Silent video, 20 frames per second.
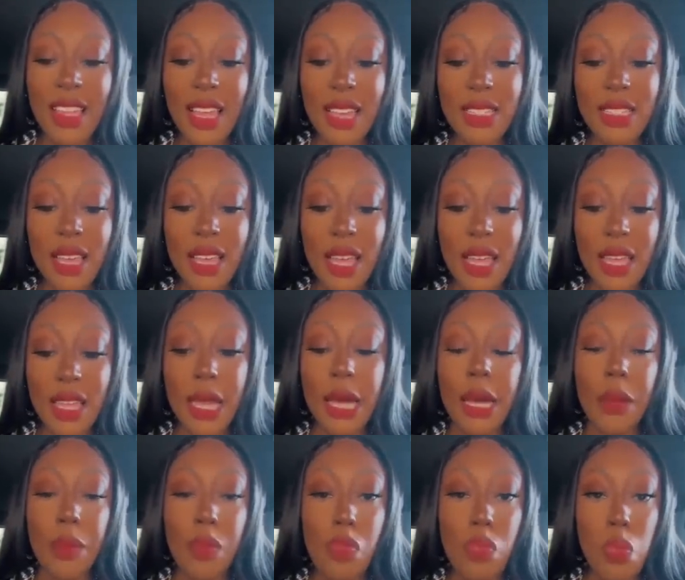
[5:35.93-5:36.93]
they said,
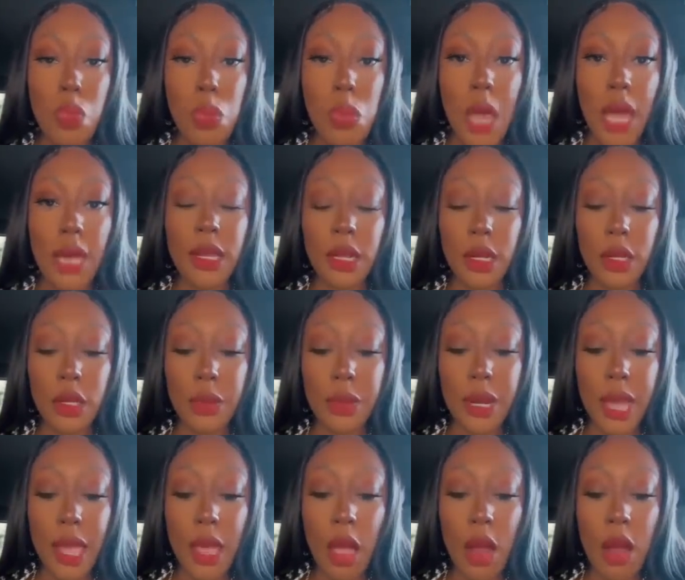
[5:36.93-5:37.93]
yeah. I did
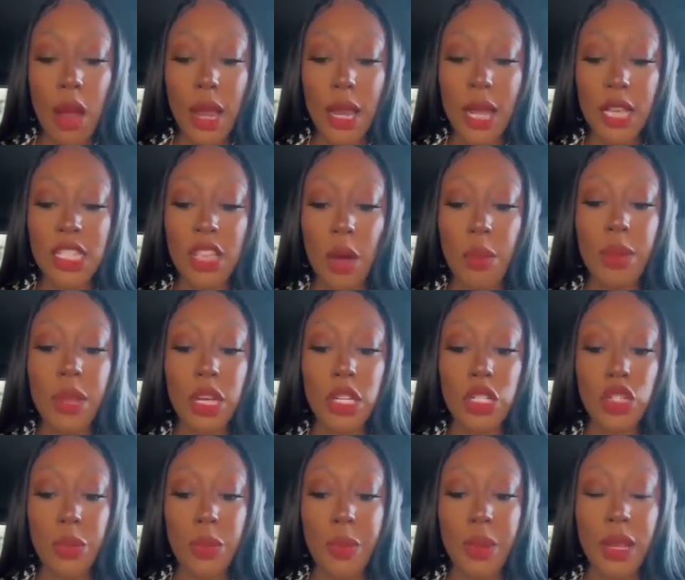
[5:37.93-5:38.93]
illuminate her, and I saw
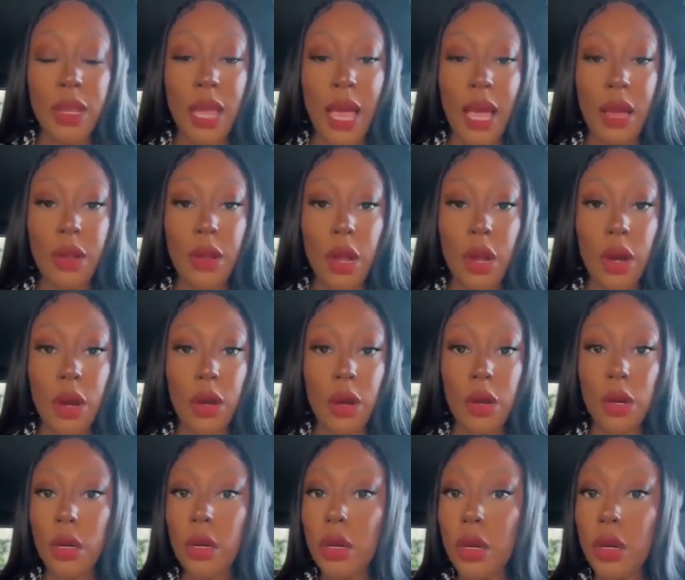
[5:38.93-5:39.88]
blood dripping down her.